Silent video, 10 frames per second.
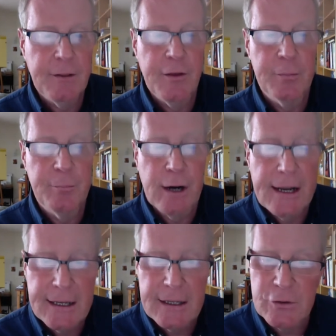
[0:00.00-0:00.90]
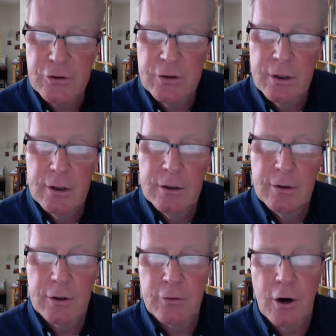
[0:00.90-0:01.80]
their brands,
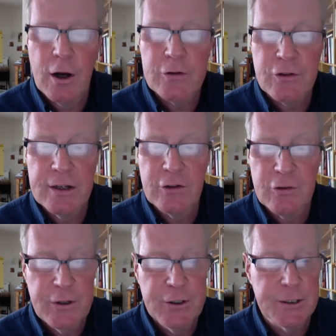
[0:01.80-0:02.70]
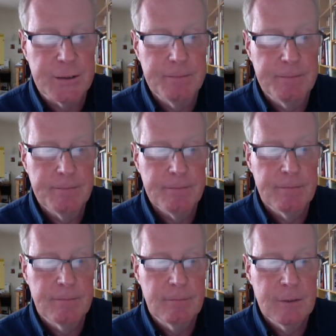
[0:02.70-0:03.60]
the cross and sphere.
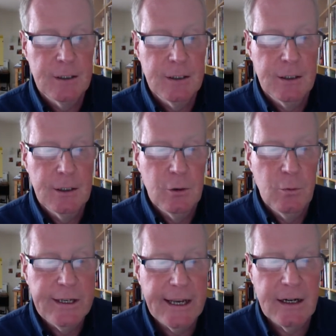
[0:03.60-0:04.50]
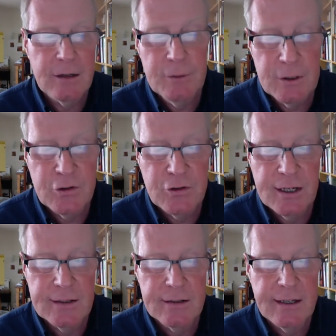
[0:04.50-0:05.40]
We cannot really say
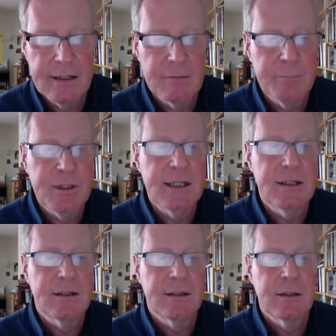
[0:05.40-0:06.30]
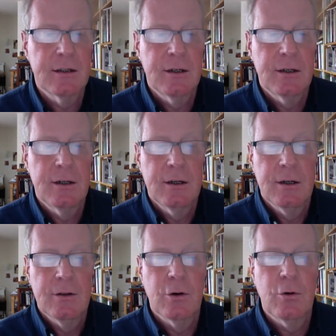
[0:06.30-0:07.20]
that they compete,
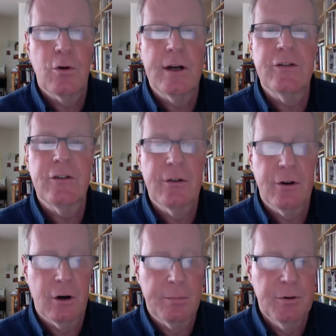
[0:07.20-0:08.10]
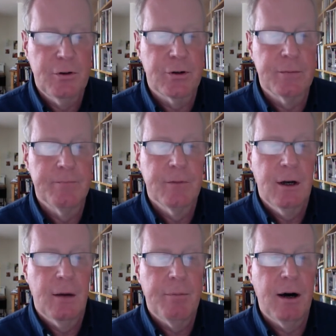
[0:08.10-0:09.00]
though Christ the carpenter,
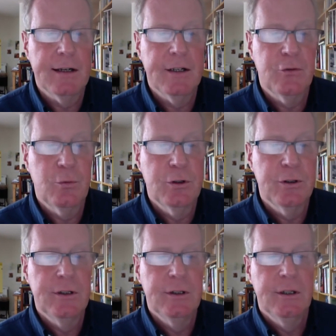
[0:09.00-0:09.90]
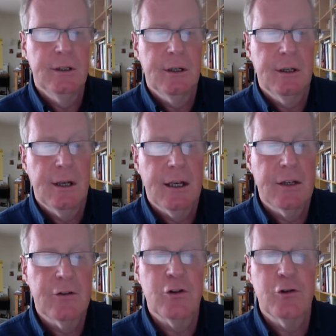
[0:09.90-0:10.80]
upon his wood,
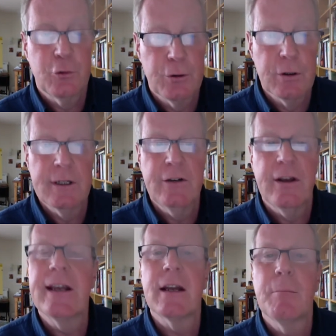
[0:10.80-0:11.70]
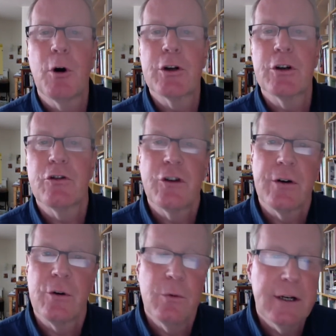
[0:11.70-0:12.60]
has surely taken market share
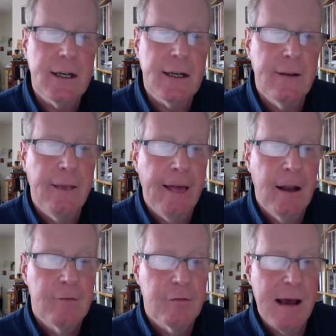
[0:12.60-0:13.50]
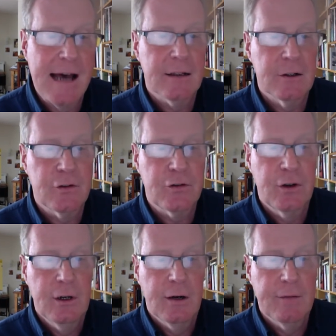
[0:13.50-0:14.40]
away from Atlas
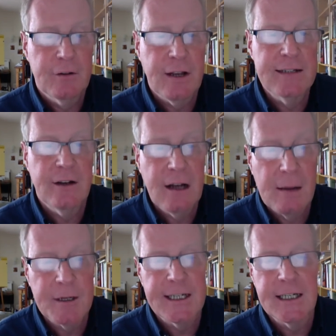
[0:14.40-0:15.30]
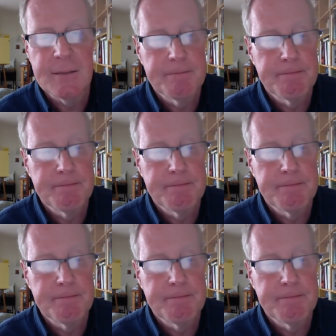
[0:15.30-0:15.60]
of the Titanomachy.